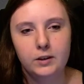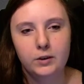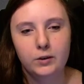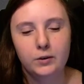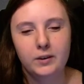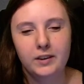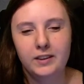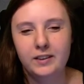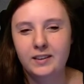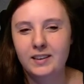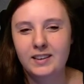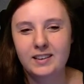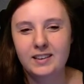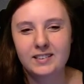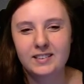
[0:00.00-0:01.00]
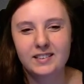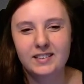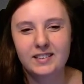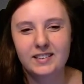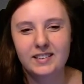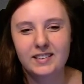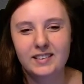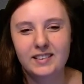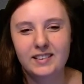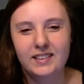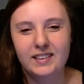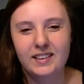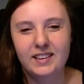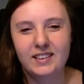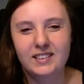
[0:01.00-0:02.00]
Oh, I think he's
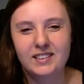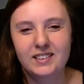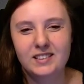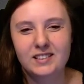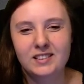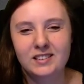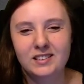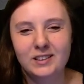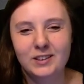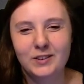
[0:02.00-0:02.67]
so